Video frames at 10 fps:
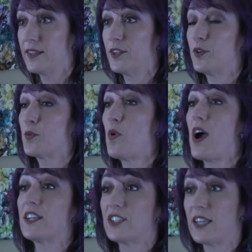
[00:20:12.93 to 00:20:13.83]
Your
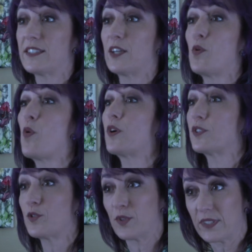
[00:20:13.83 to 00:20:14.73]
watch has a
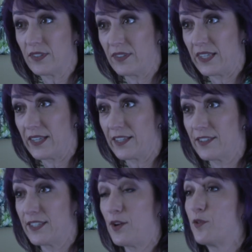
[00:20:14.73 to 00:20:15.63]
quartz crystal in it
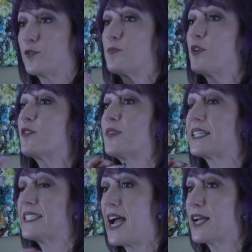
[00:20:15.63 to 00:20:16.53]
because it holds
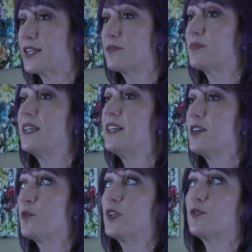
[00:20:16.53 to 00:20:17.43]
perfect time.
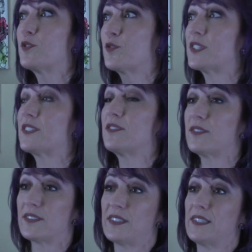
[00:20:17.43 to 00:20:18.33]
We use
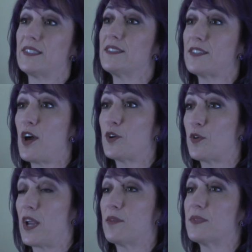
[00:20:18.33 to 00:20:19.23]
crystals in
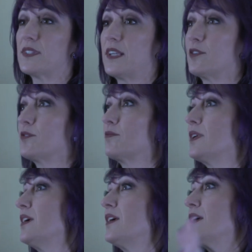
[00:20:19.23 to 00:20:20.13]
sonograms, in
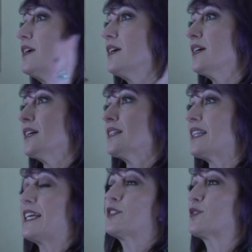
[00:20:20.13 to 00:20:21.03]

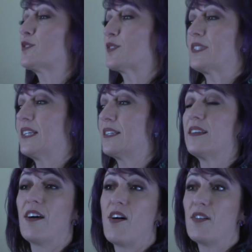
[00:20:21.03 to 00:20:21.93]
lasers,
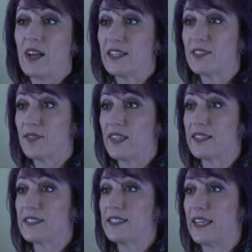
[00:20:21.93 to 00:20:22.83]
in all kinds of
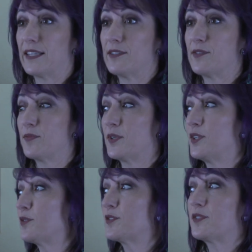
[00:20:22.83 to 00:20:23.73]
things. And we
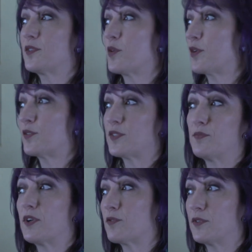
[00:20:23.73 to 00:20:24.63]
use the Earth's
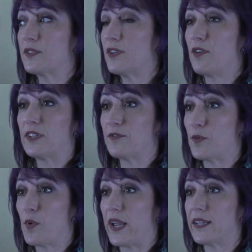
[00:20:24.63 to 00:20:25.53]
minerals in all
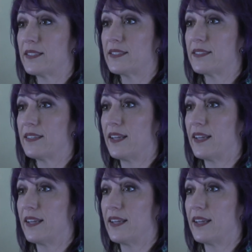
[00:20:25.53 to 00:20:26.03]
different ways.